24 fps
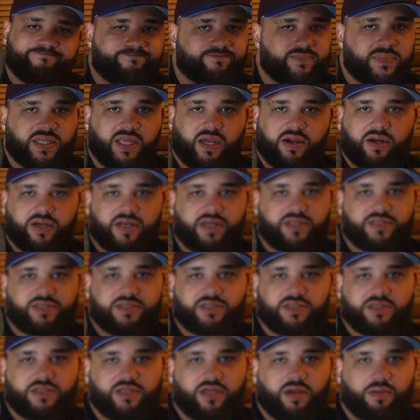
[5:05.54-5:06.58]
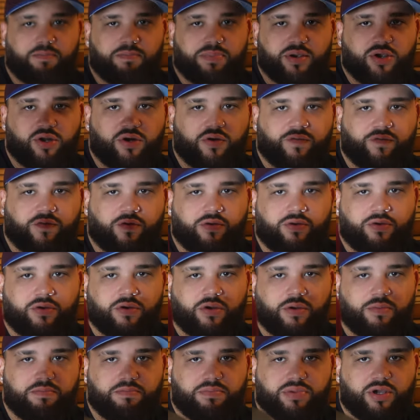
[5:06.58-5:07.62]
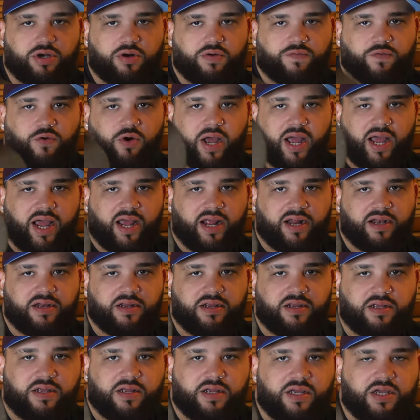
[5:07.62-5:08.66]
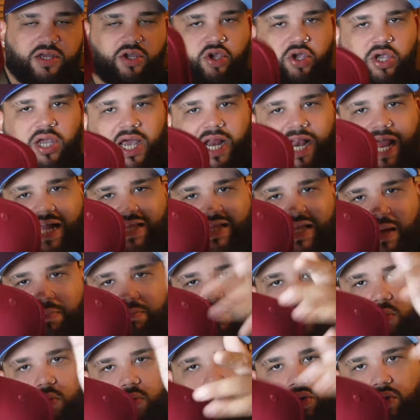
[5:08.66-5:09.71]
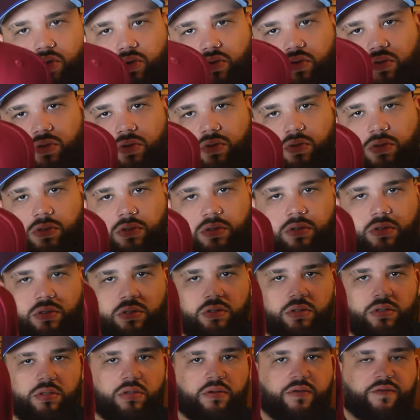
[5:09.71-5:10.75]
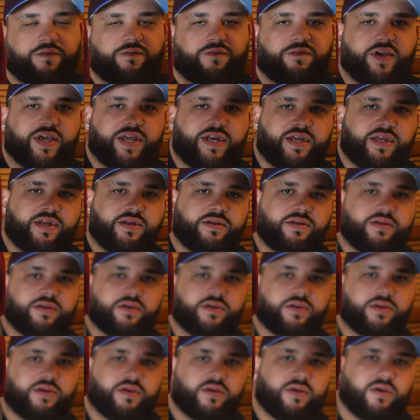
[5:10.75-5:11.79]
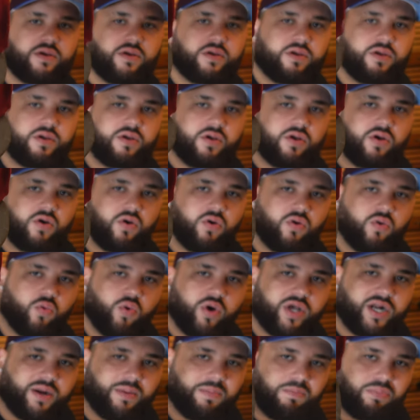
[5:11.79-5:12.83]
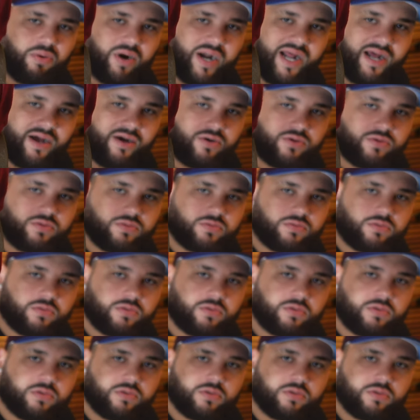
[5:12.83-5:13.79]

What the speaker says: There it is. A beautiful, beautiful hat. You get like that maroon fitted with a brown